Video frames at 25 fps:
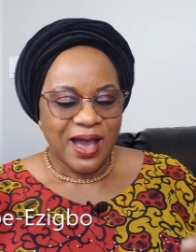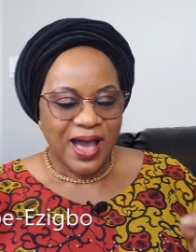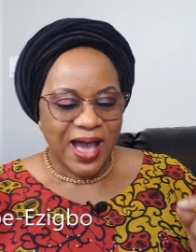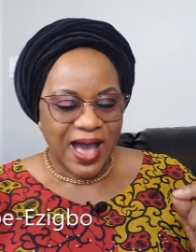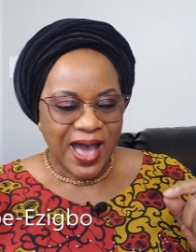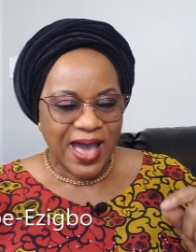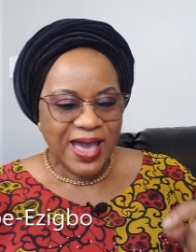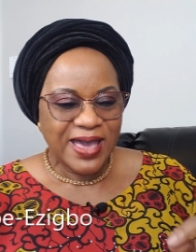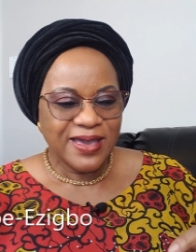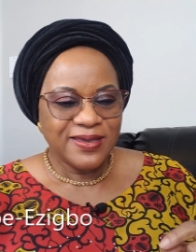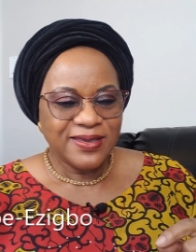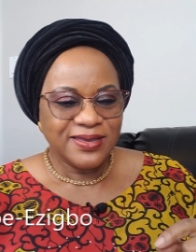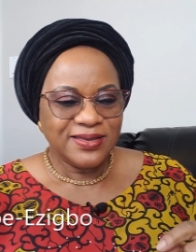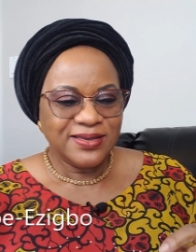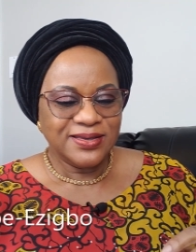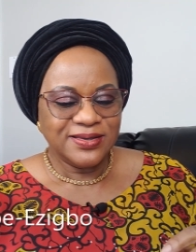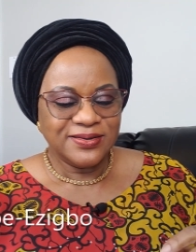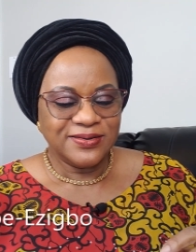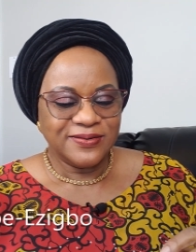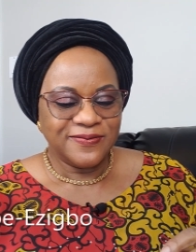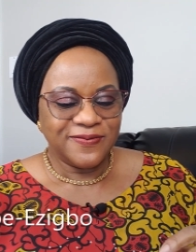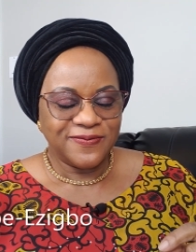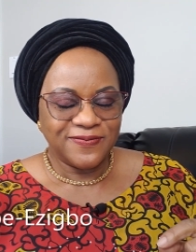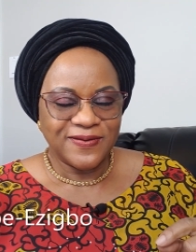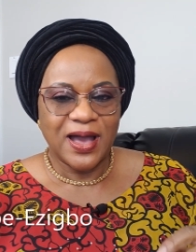I
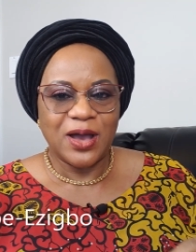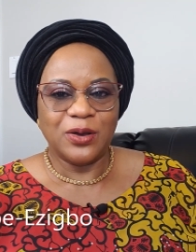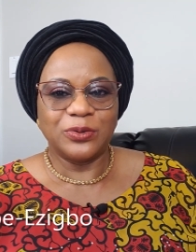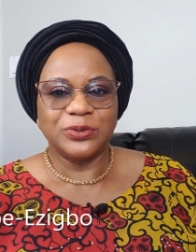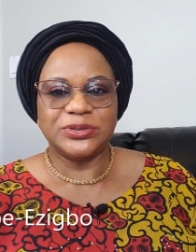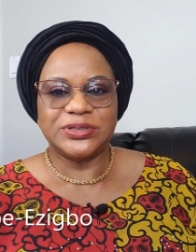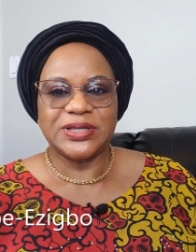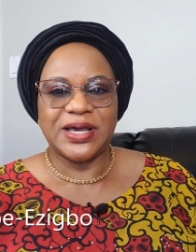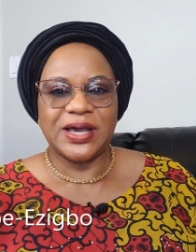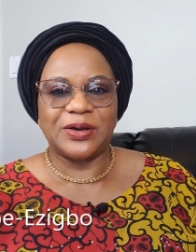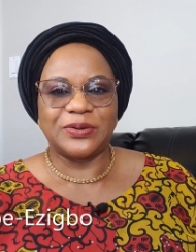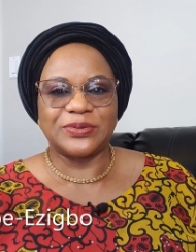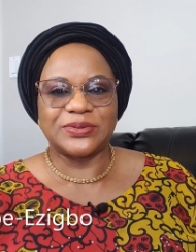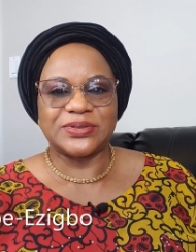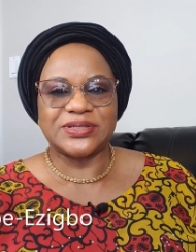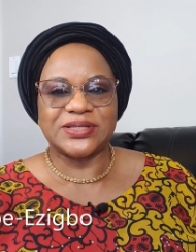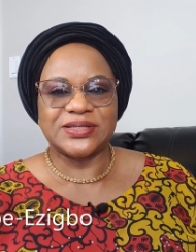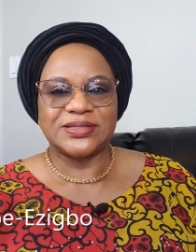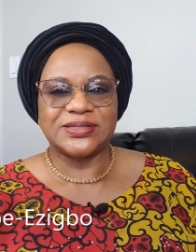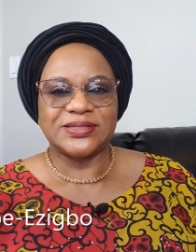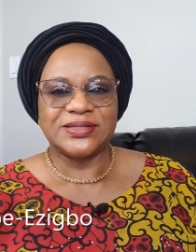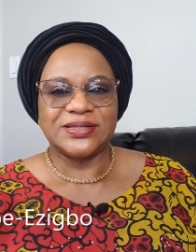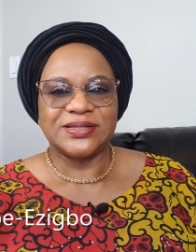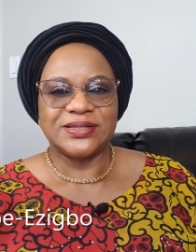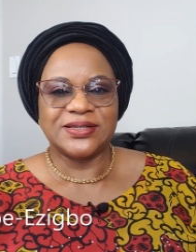found out
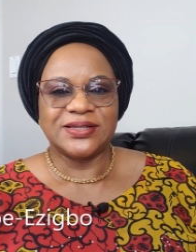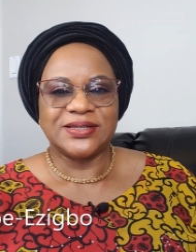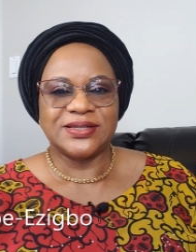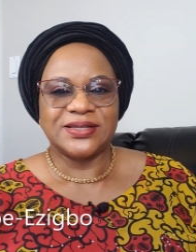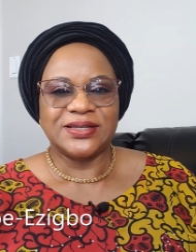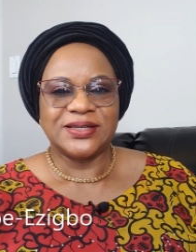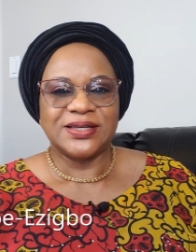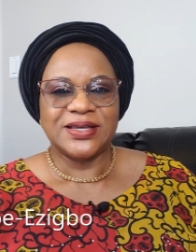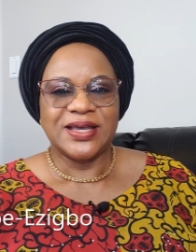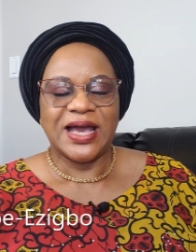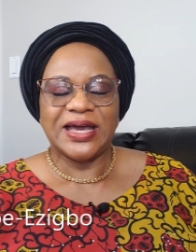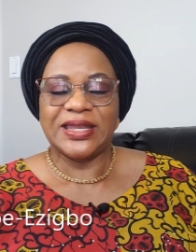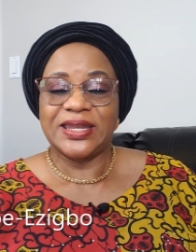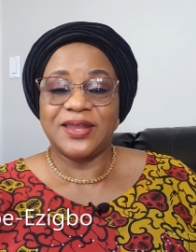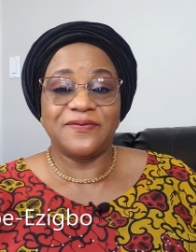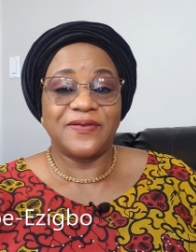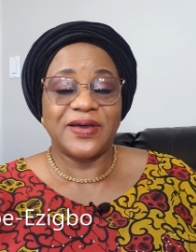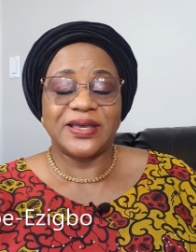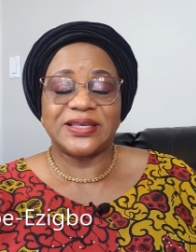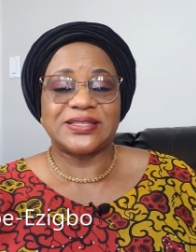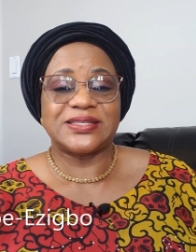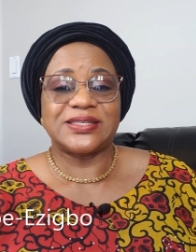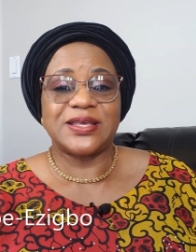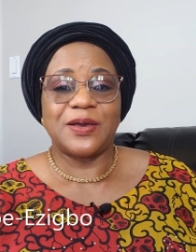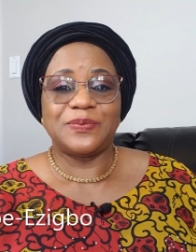and I've
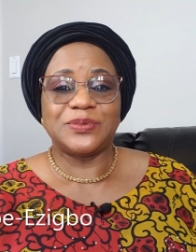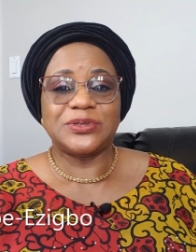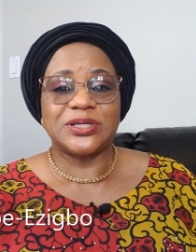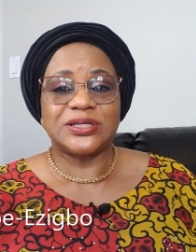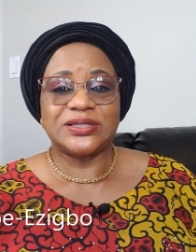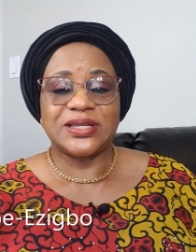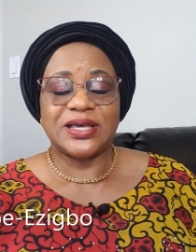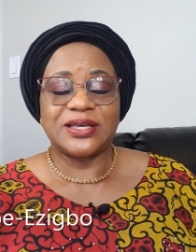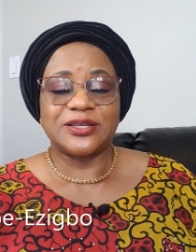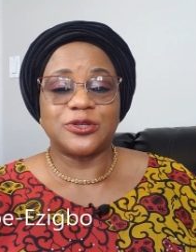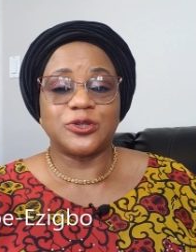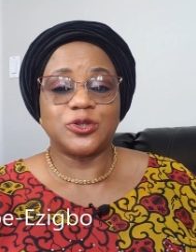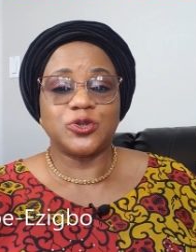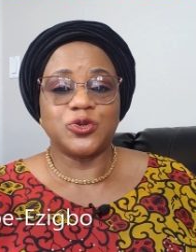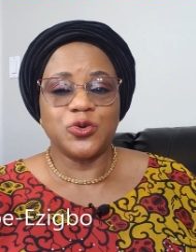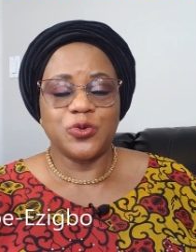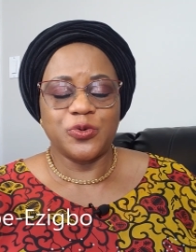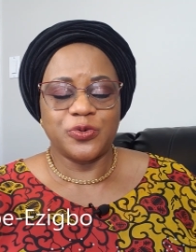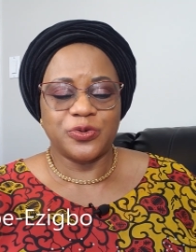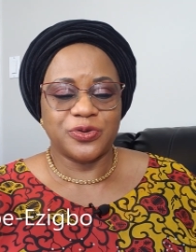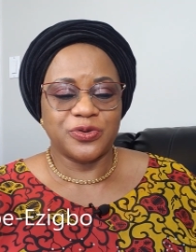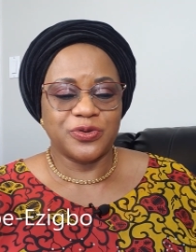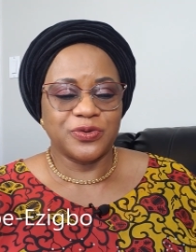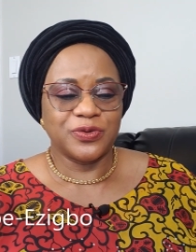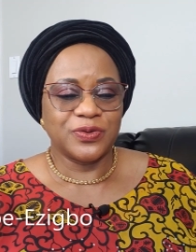accepted as
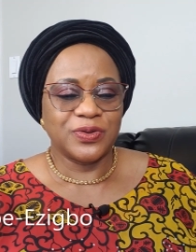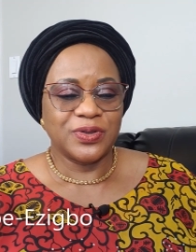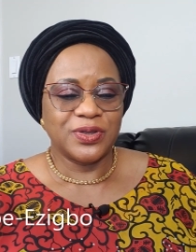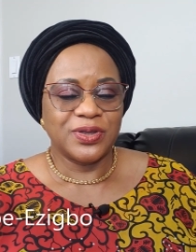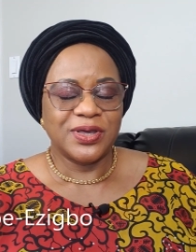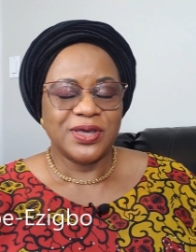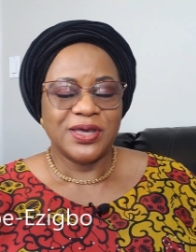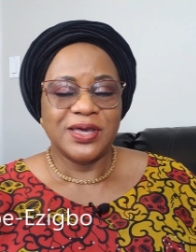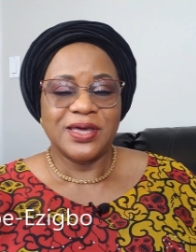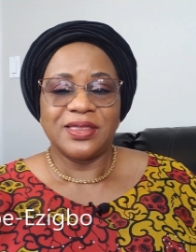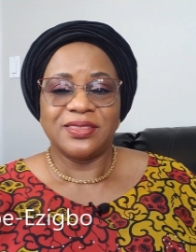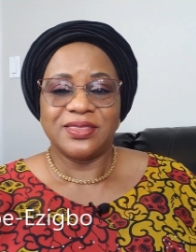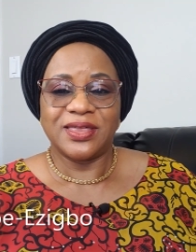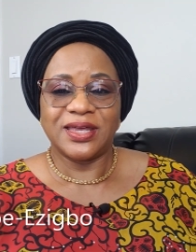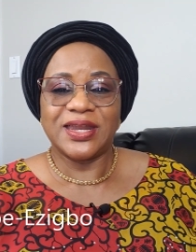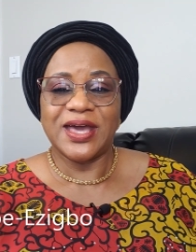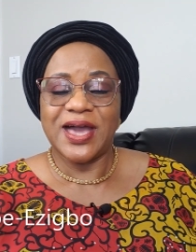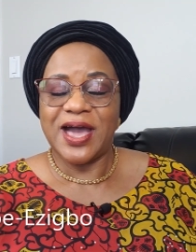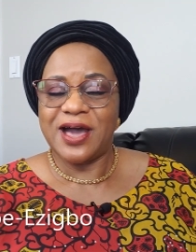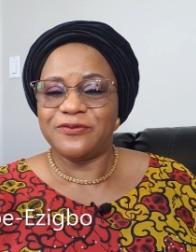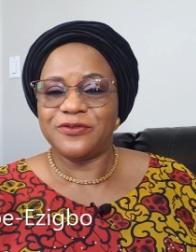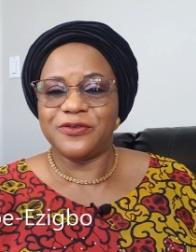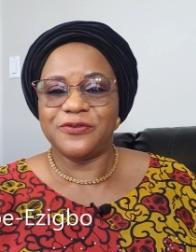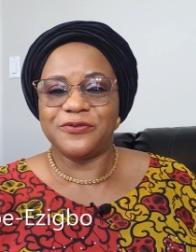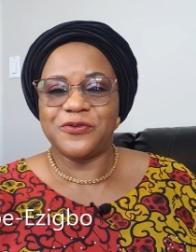truth that I
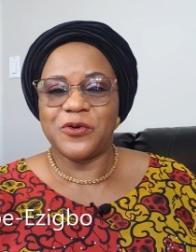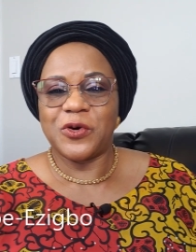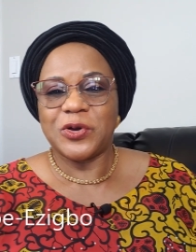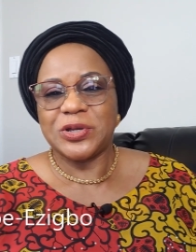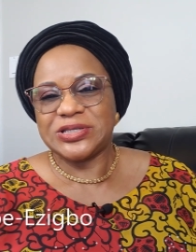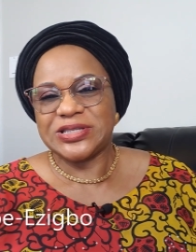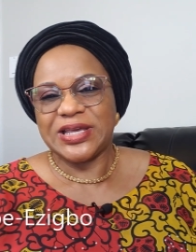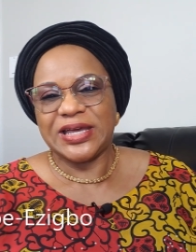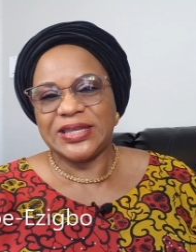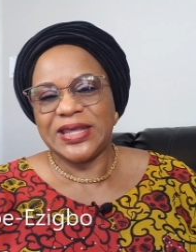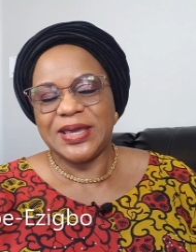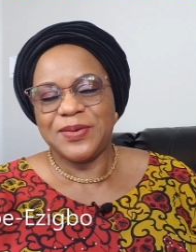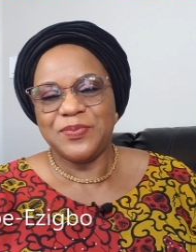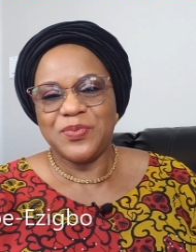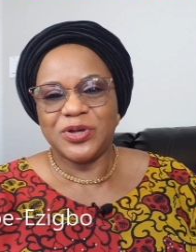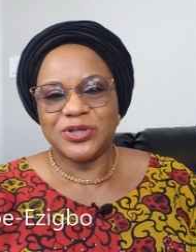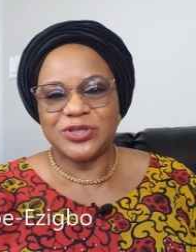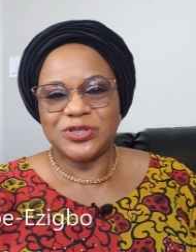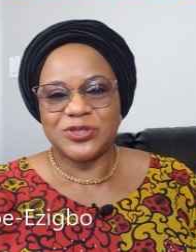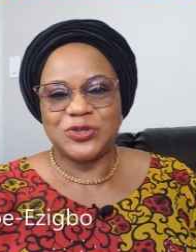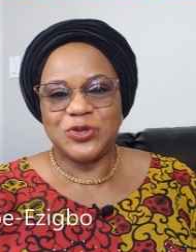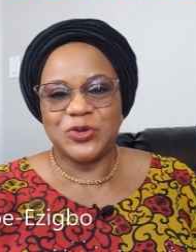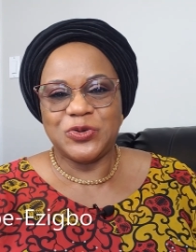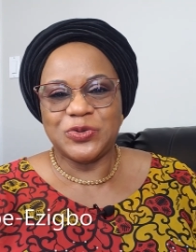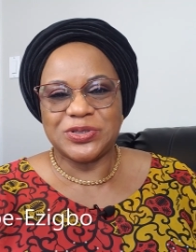have a voice and I
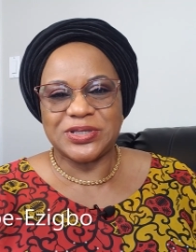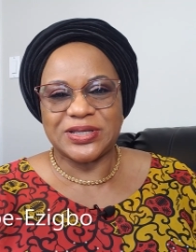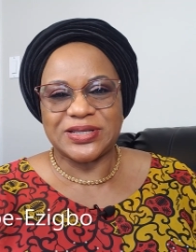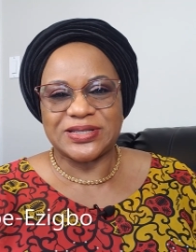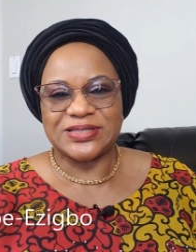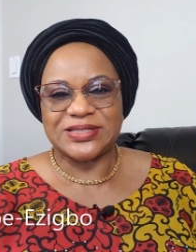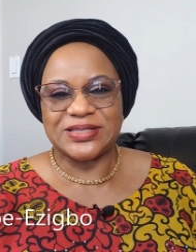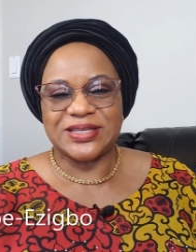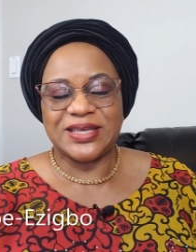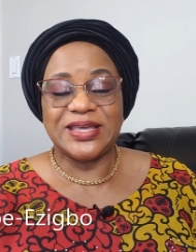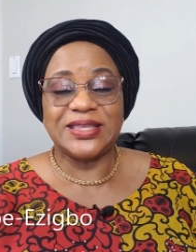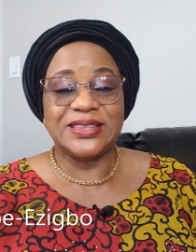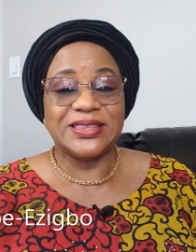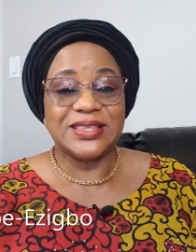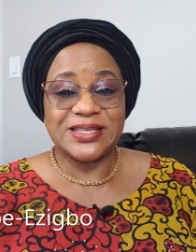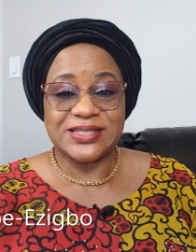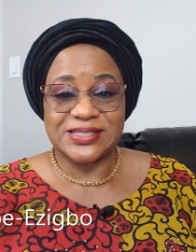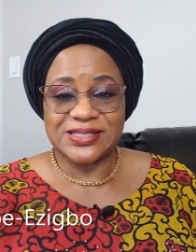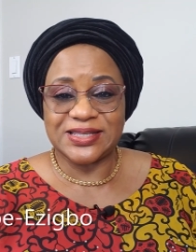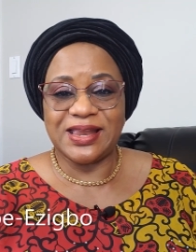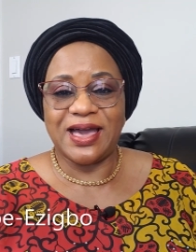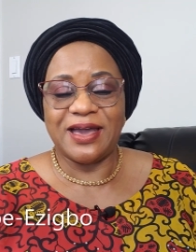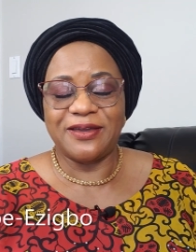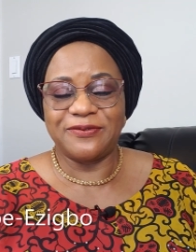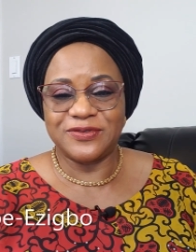must use it in
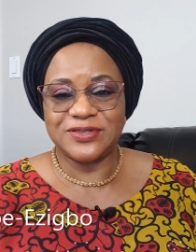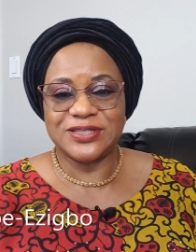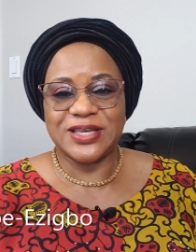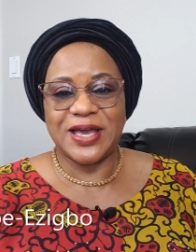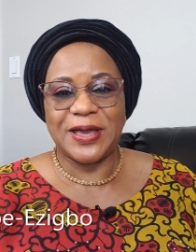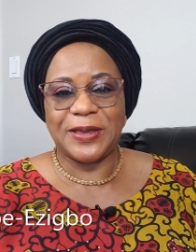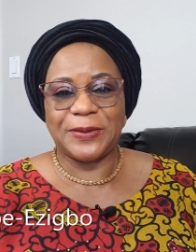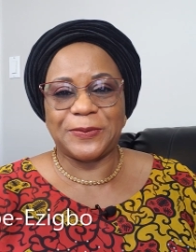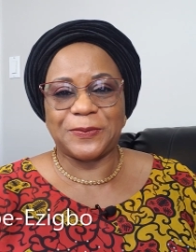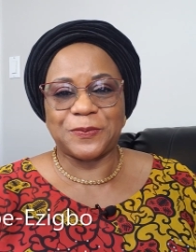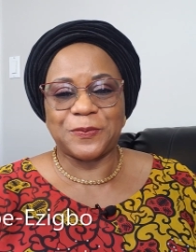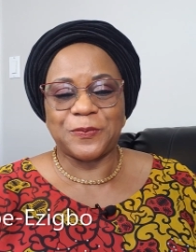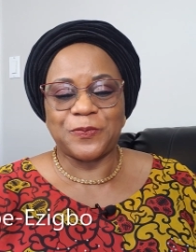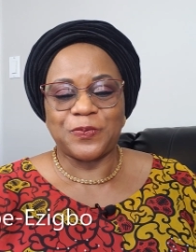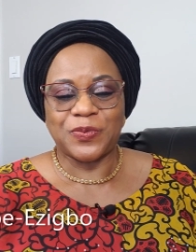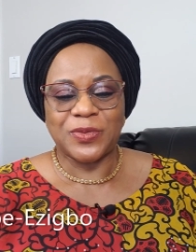this lifetime